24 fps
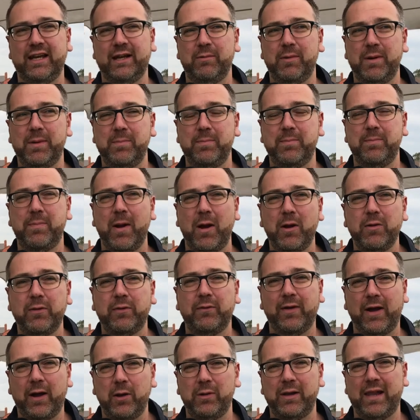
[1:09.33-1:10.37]
and we both
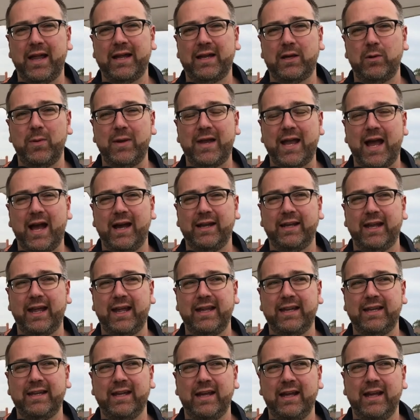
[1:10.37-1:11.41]
felt like we had
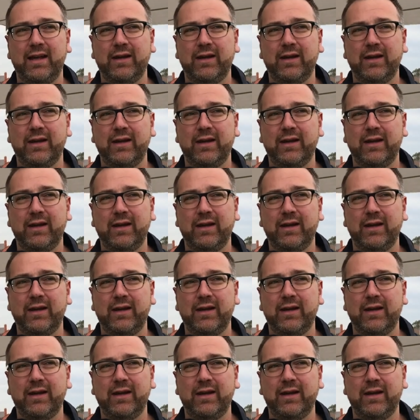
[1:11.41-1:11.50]
a